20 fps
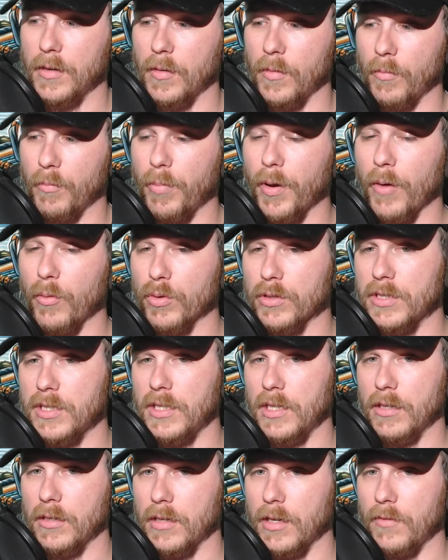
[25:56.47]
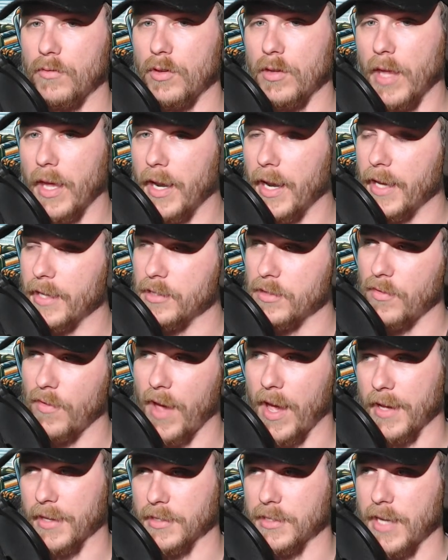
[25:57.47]
but will still give you that nice
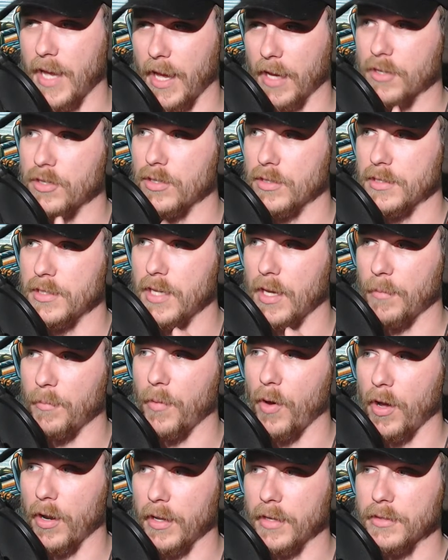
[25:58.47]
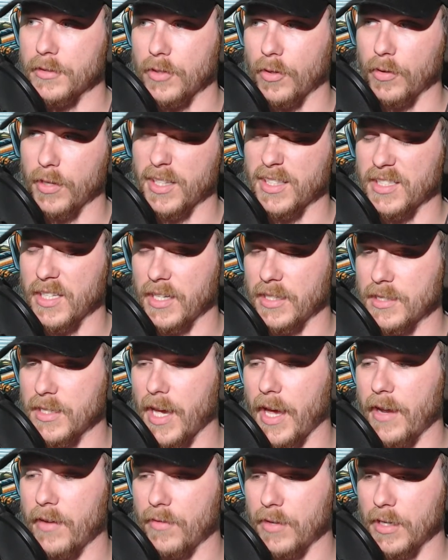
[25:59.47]
fast action tip on it. So it's
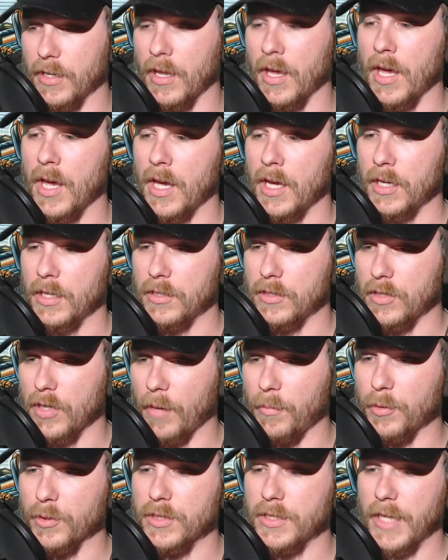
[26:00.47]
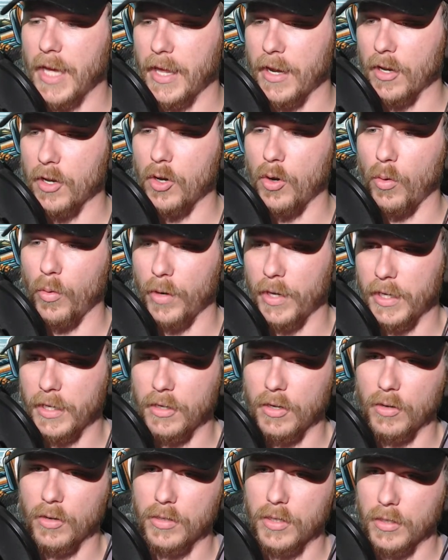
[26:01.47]
kind of a double-sided coin,
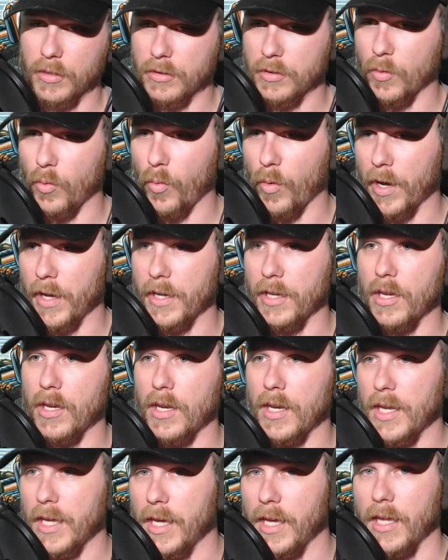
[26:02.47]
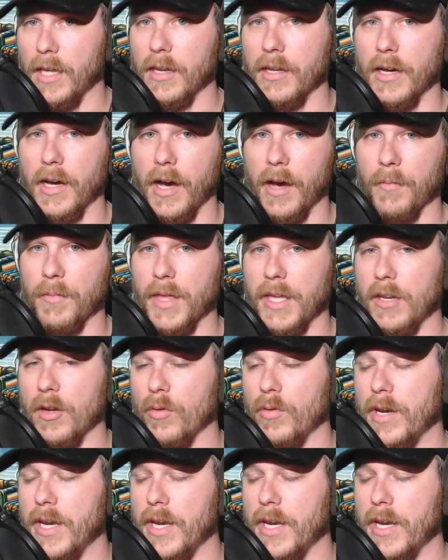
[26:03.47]
to what you need. They don't